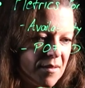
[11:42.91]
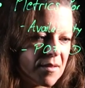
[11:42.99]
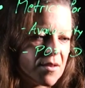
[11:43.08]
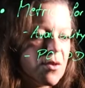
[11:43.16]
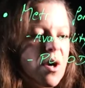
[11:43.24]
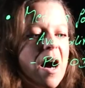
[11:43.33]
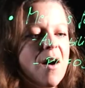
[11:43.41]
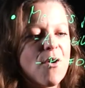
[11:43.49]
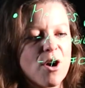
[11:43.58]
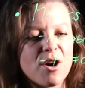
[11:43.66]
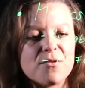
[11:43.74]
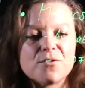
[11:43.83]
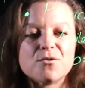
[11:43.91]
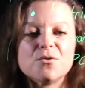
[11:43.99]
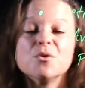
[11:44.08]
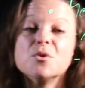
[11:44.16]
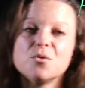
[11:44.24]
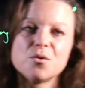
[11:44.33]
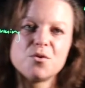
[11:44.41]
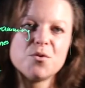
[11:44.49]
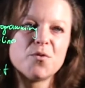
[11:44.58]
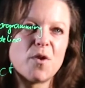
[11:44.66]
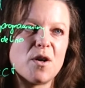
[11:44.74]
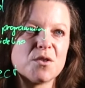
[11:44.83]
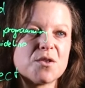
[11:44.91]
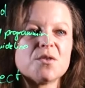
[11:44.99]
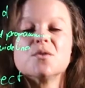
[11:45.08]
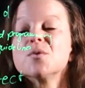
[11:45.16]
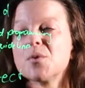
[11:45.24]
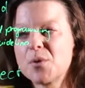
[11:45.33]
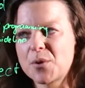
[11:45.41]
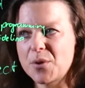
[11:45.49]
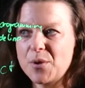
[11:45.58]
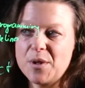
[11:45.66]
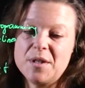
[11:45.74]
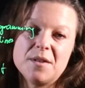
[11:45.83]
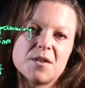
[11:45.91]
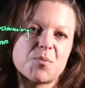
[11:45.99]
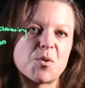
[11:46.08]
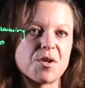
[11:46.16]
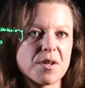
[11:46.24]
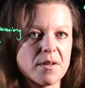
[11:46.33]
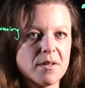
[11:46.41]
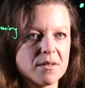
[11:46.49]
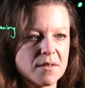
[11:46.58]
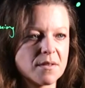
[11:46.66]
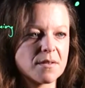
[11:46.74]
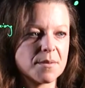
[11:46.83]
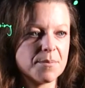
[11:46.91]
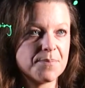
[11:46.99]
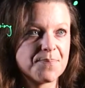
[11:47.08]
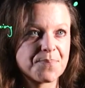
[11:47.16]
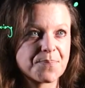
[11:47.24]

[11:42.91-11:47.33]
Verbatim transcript: So how often do faults occur in this particular system?